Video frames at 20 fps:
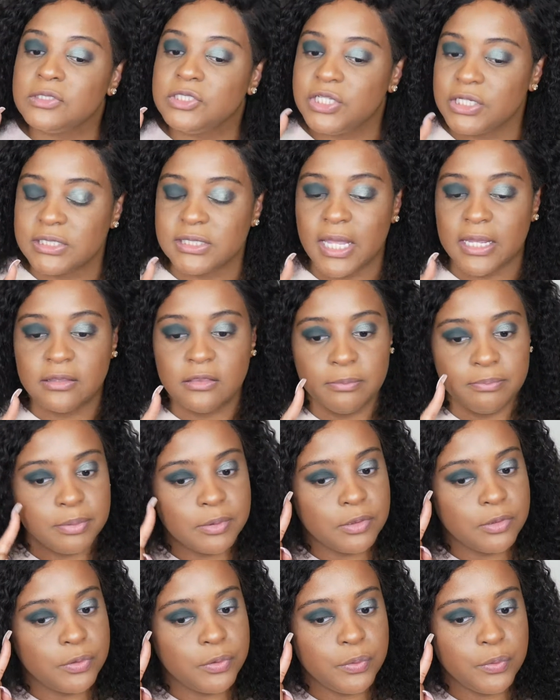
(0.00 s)
Just like the
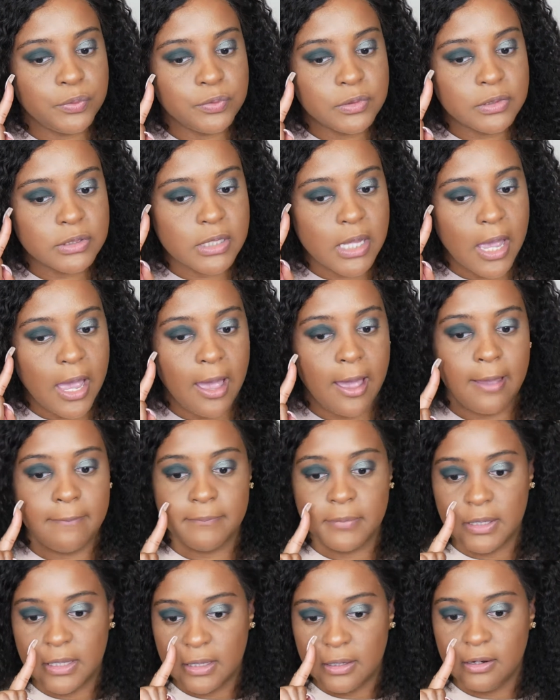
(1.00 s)
blues,
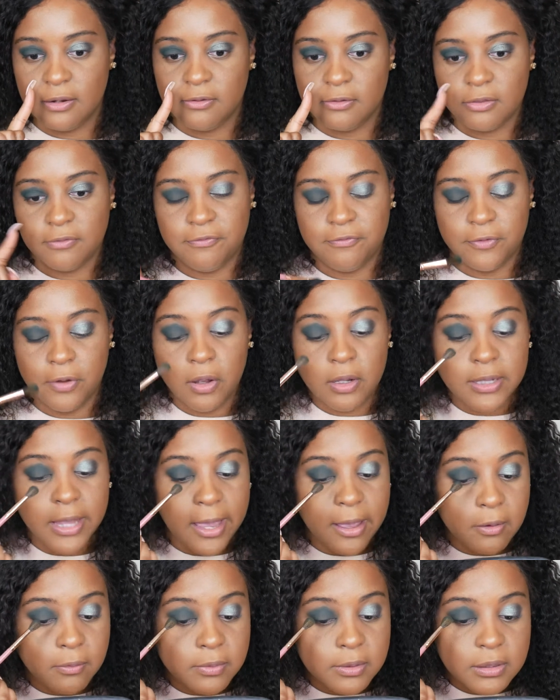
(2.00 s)
I'm getting the
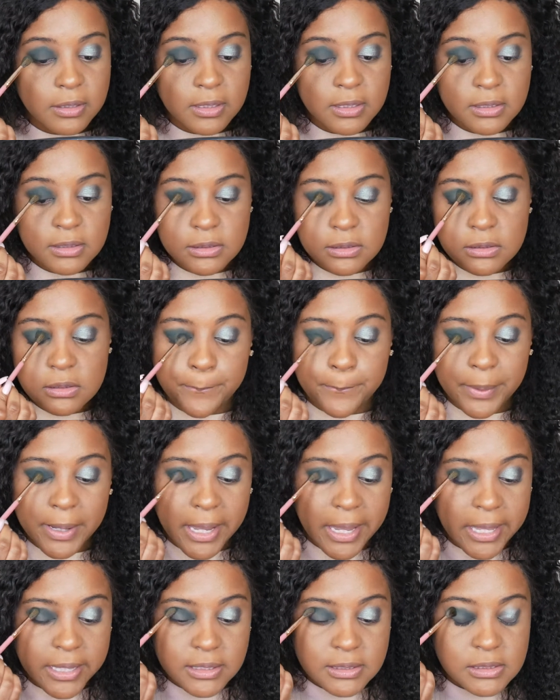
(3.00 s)
fallout with this,
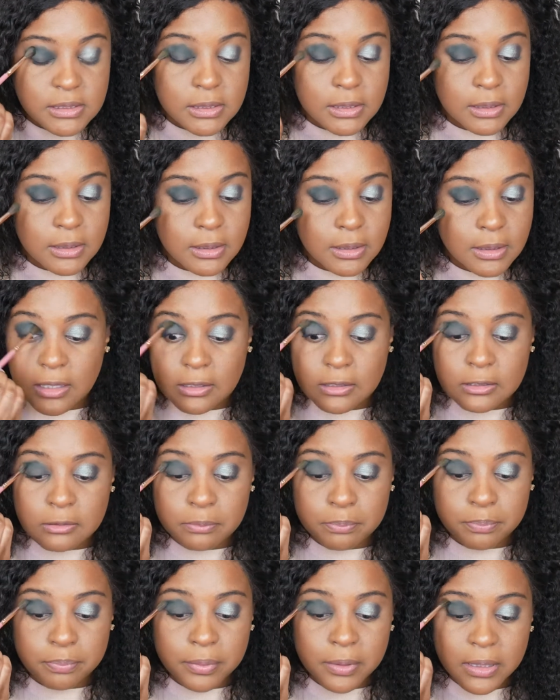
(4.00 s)
but it
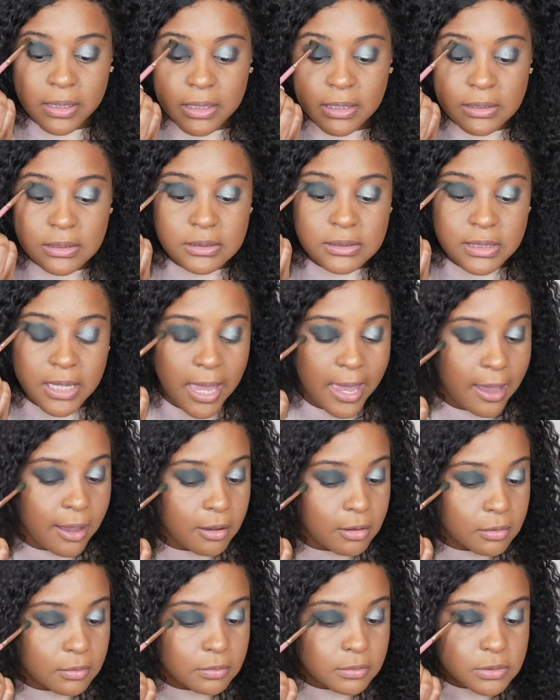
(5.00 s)
blends
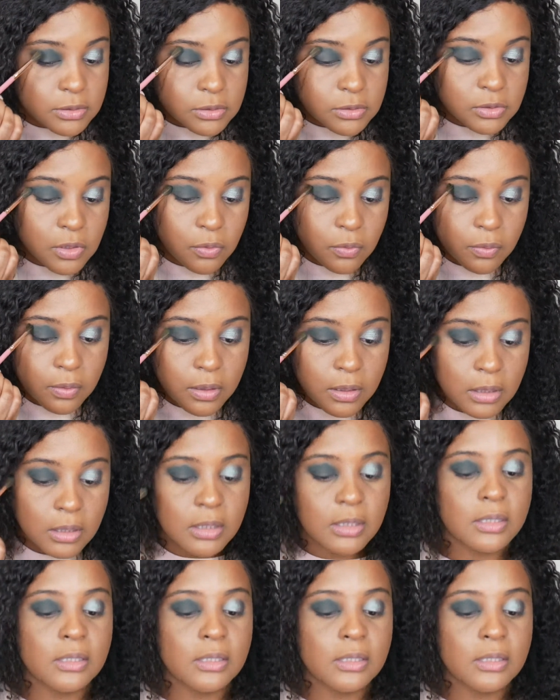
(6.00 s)
out so good.